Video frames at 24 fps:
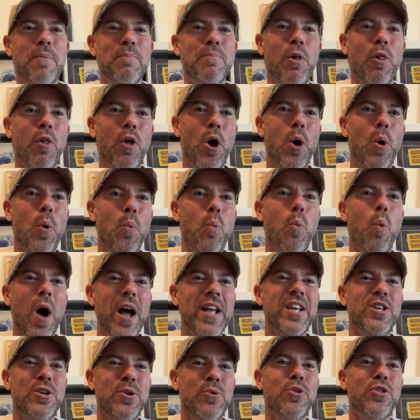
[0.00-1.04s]
below
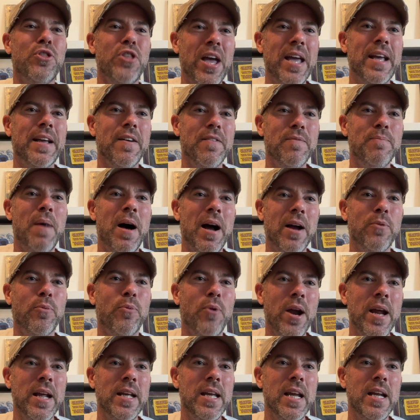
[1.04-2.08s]
what you think of my
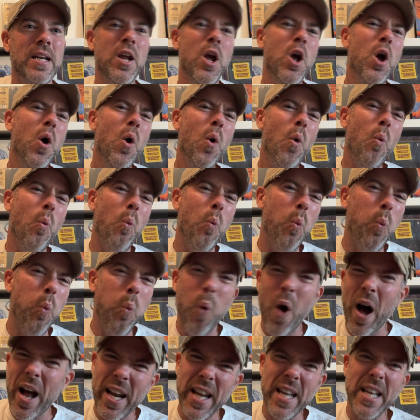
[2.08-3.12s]
ranking.
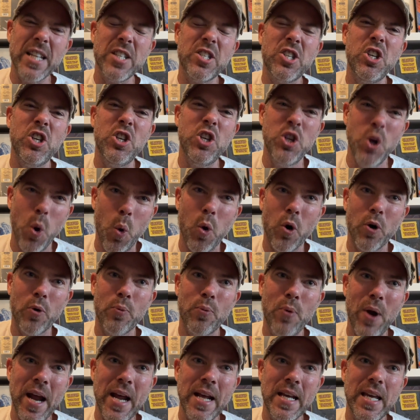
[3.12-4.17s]
What is your
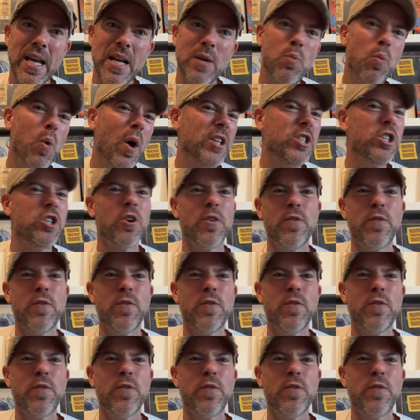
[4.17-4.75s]
ranking? What's your